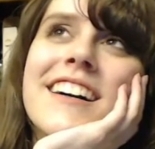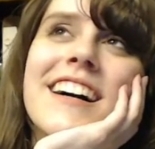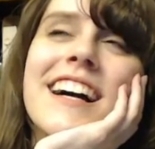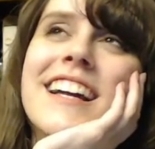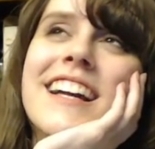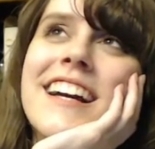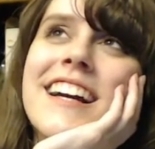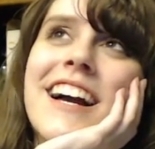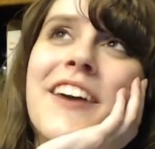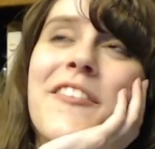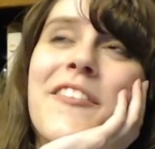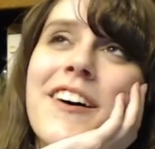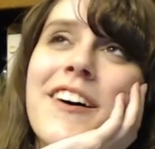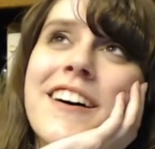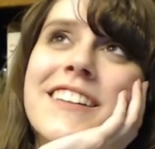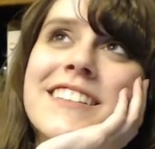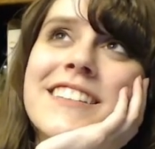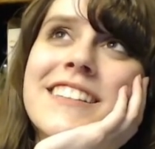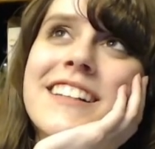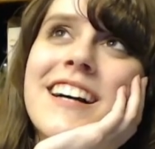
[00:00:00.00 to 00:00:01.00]
I
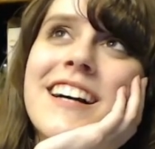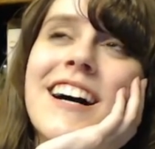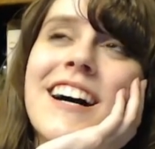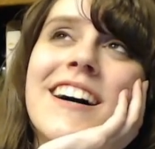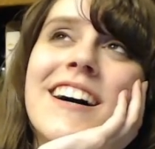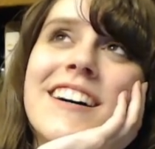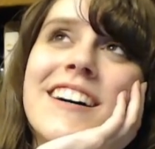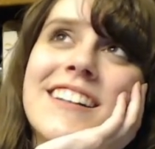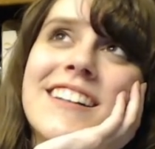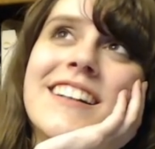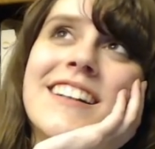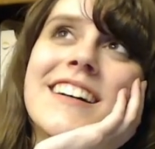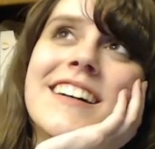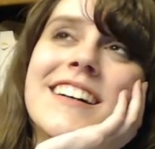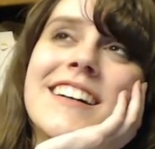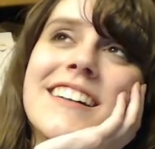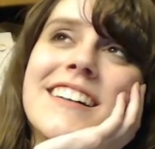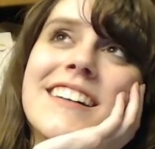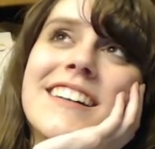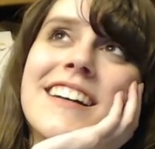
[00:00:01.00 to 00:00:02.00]
want
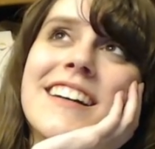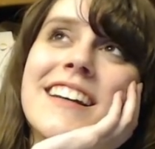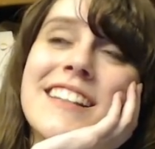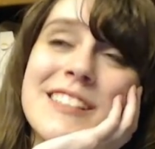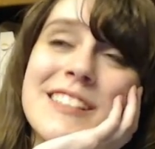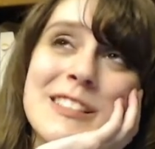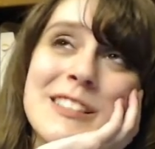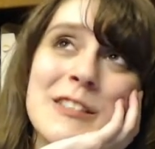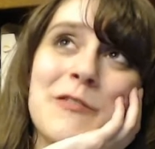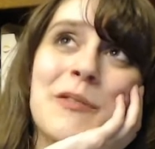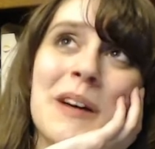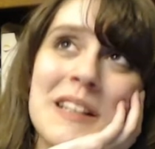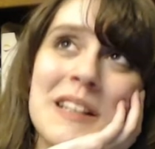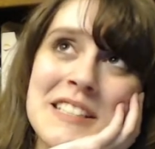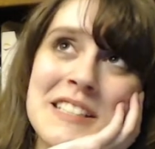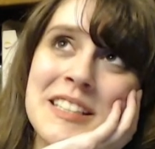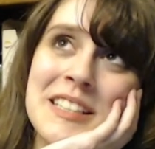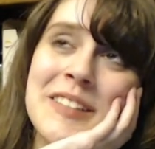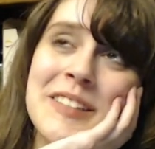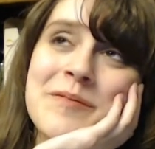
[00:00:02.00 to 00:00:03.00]
Kagura and
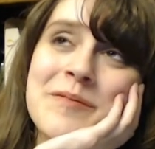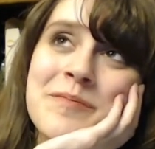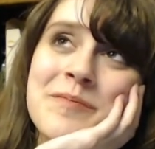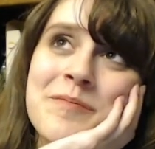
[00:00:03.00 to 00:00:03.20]
Shinpachi